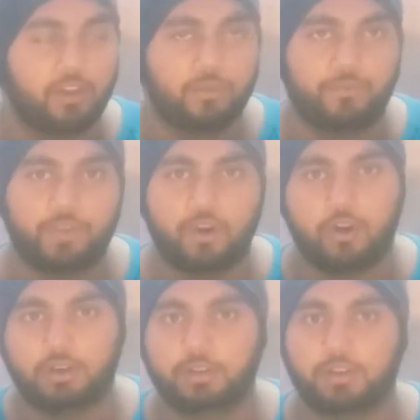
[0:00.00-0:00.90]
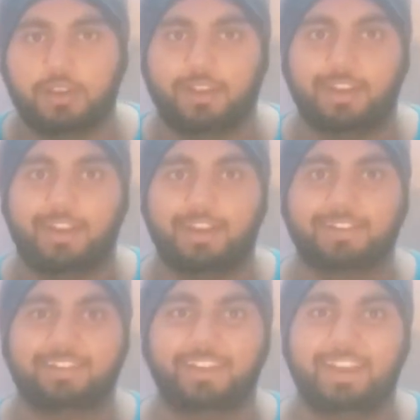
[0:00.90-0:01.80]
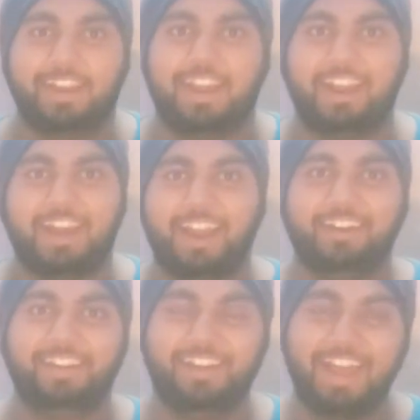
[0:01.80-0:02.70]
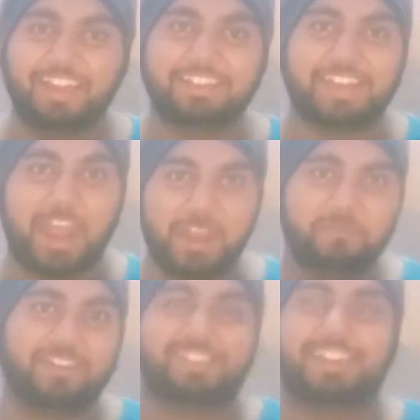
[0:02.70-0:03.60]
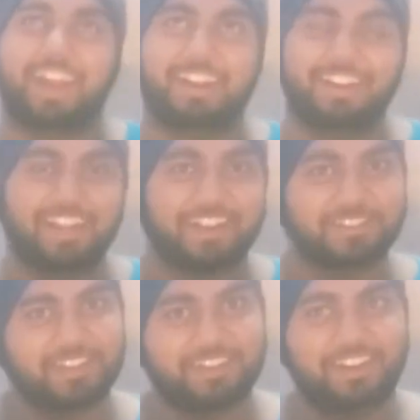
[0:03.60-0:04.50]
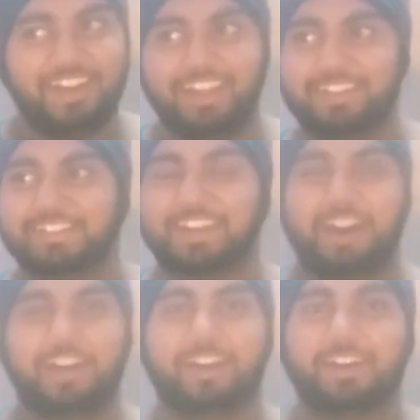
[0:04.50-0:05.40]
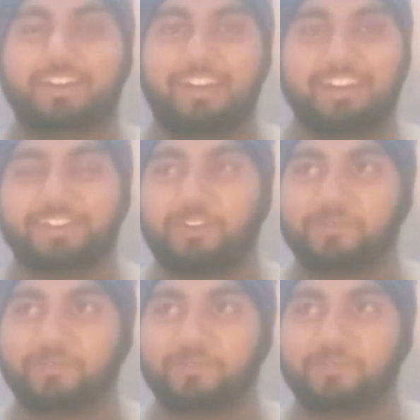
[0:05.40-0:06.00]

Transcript: Beyond, and I really like this animation. I really like this character of